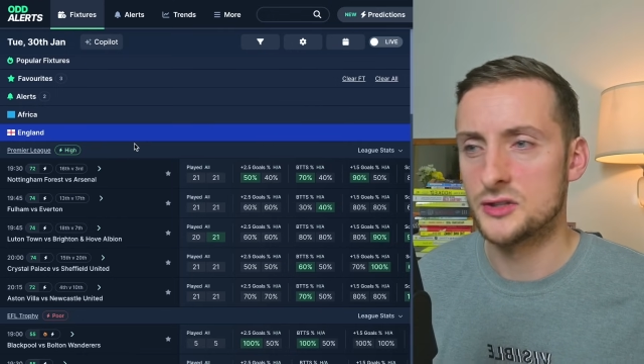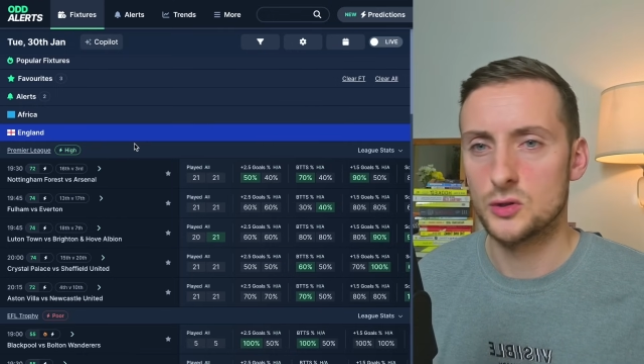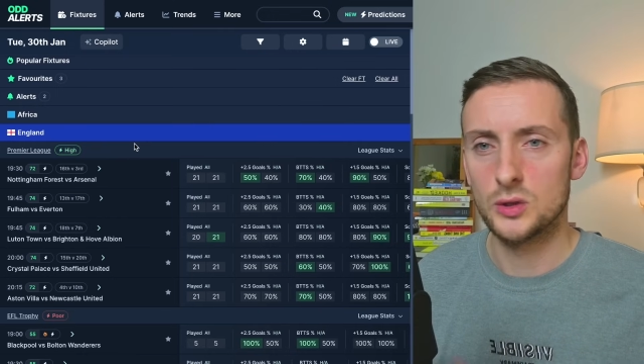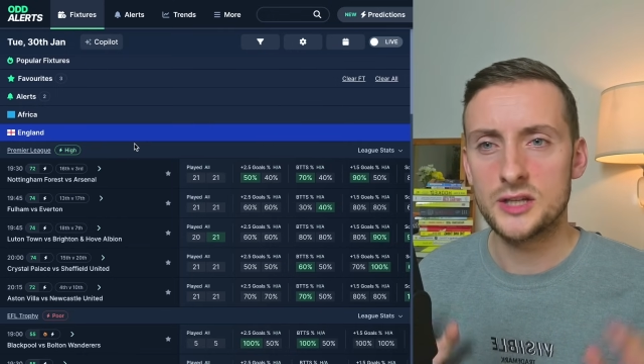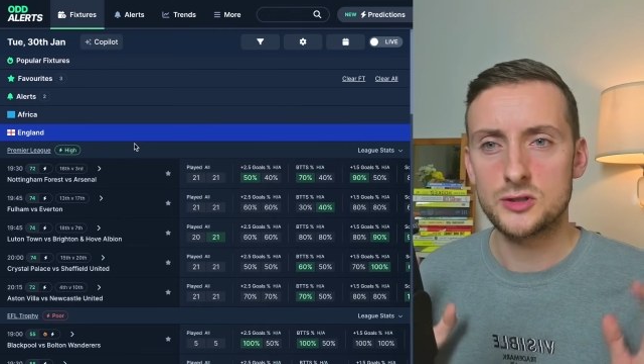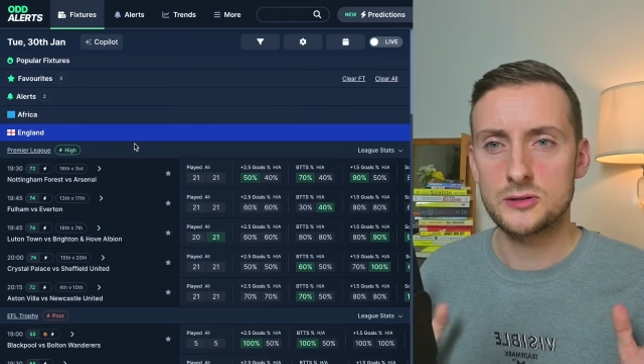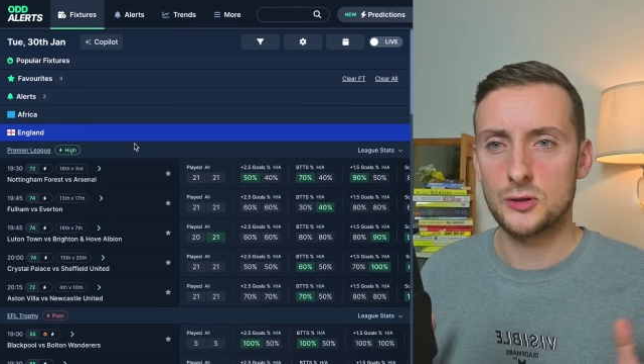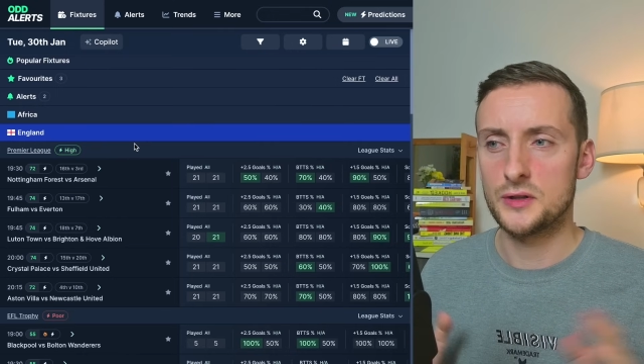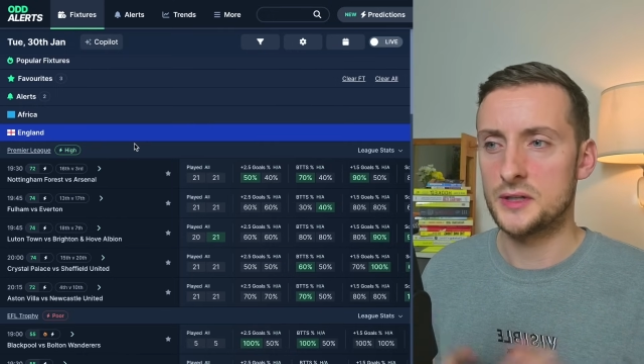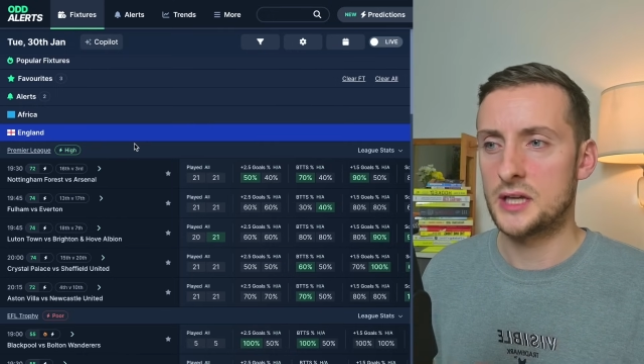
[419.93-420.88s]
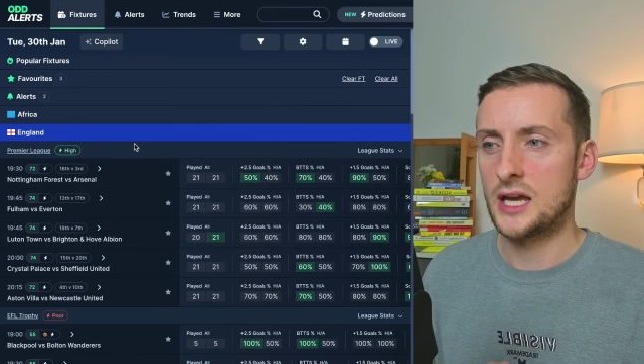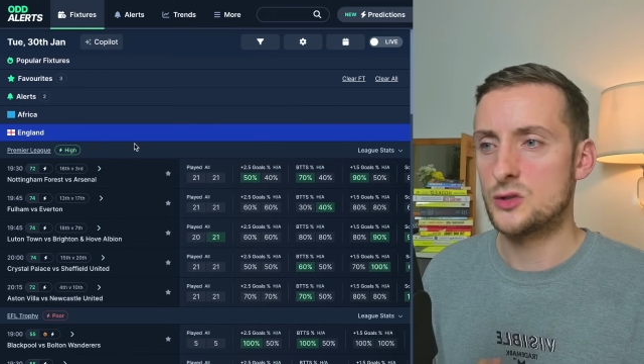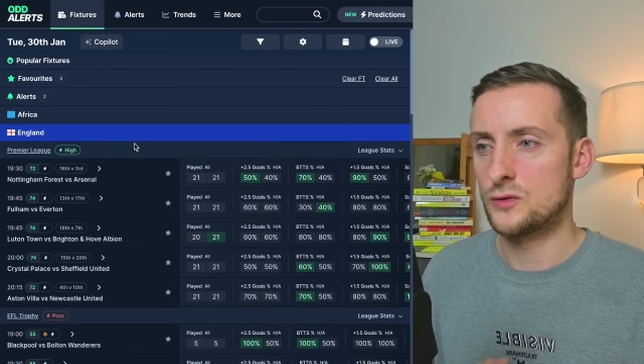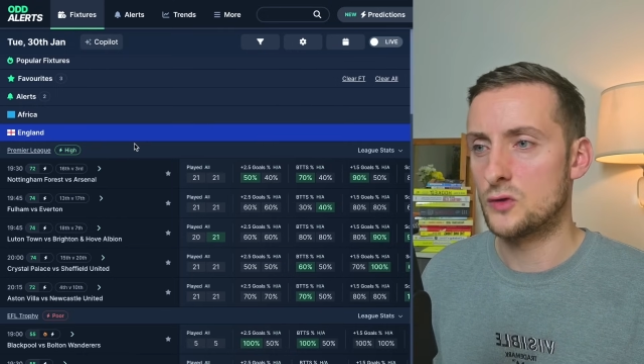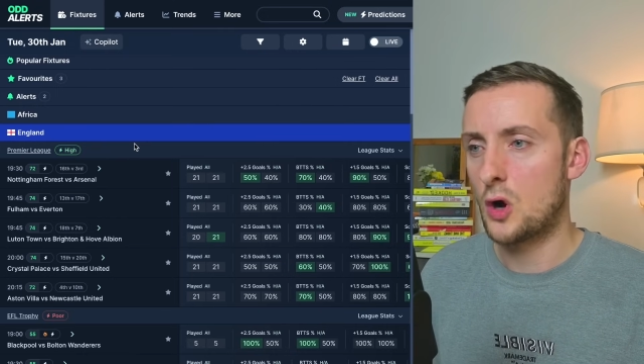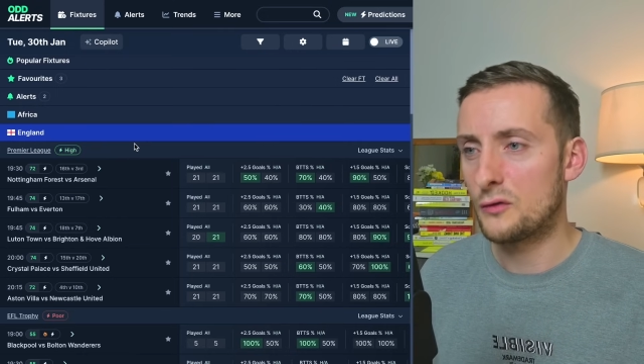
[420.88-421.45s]
So let's just look at the games
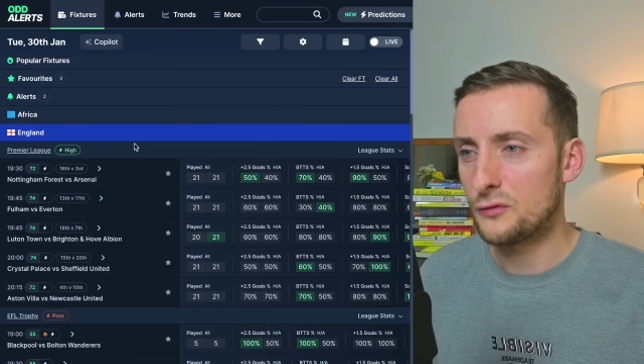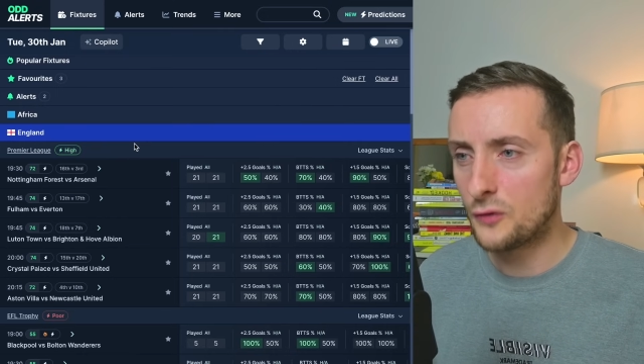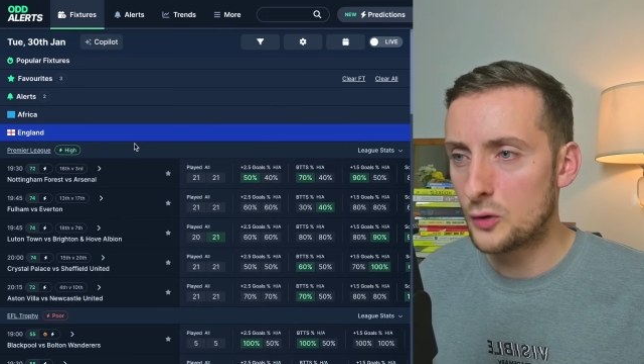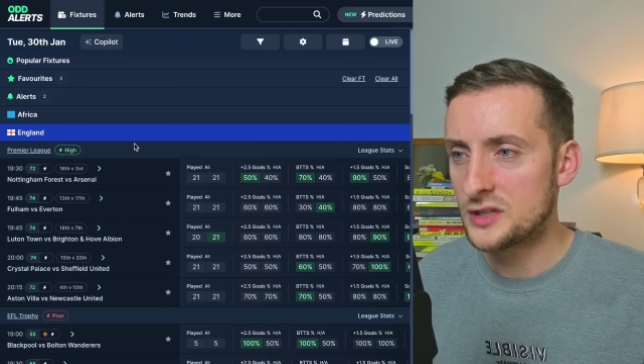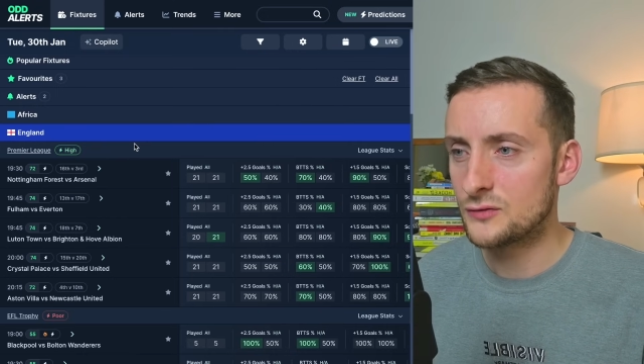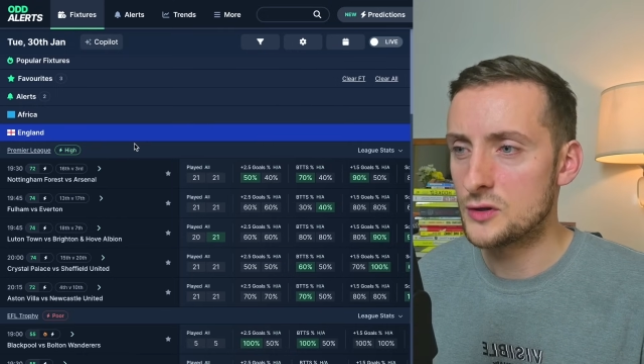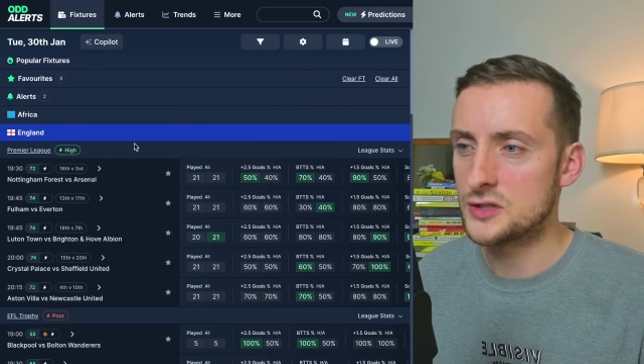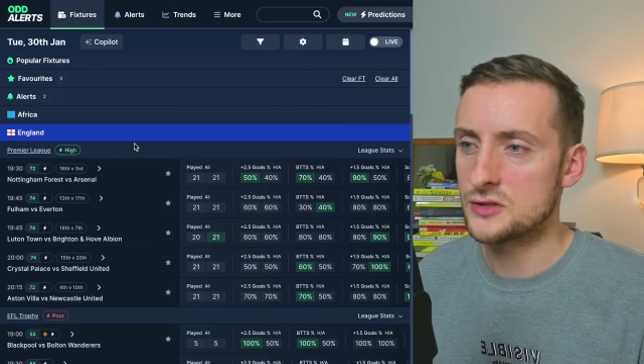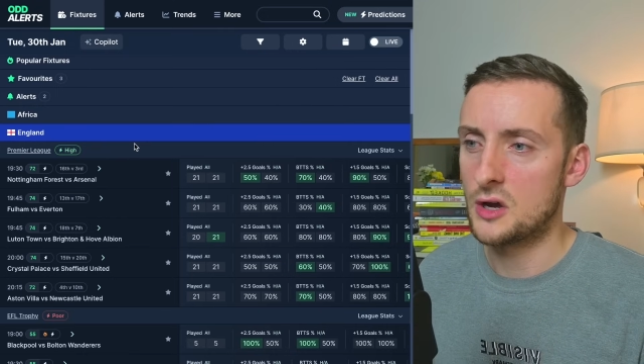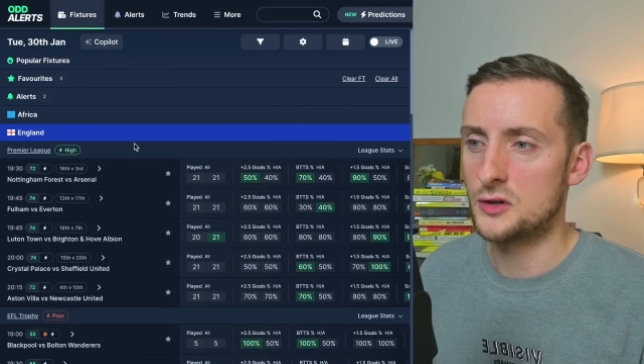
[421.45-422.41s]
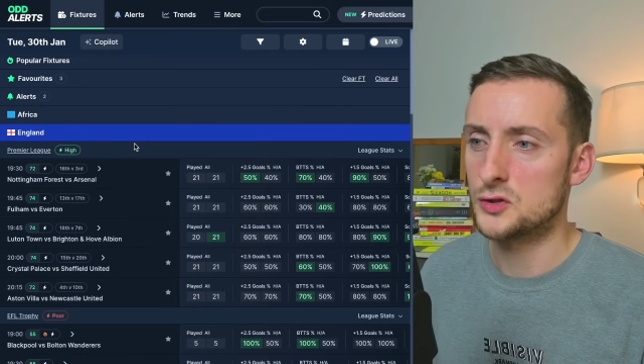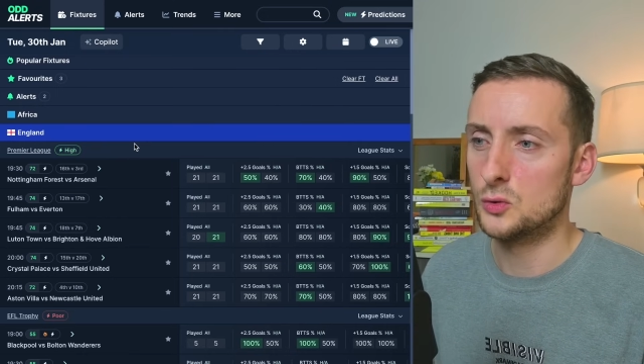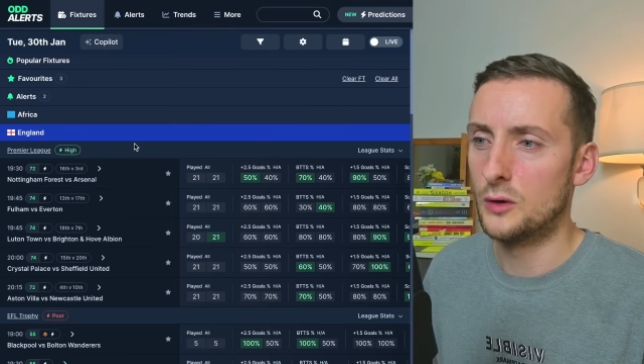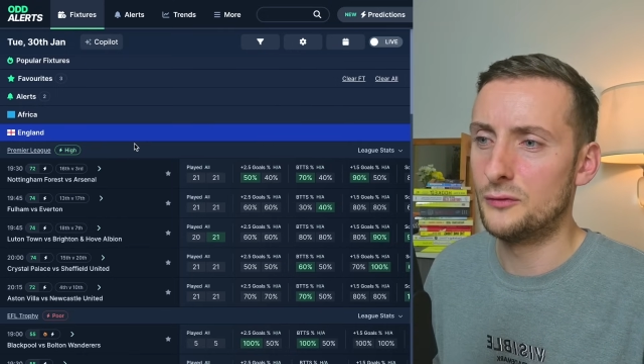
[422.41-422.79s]
we've got. Forest versus Arsenal,